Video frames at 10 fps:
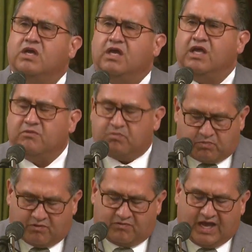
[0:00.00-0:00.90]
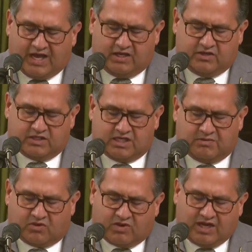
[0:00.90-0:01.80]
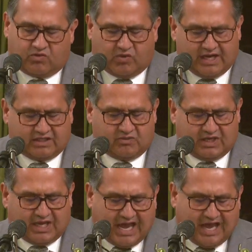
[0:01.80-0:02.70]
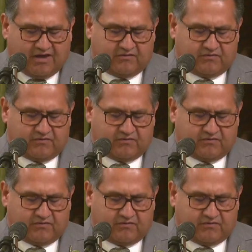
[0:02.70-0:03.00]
and provide the democratic right that we have.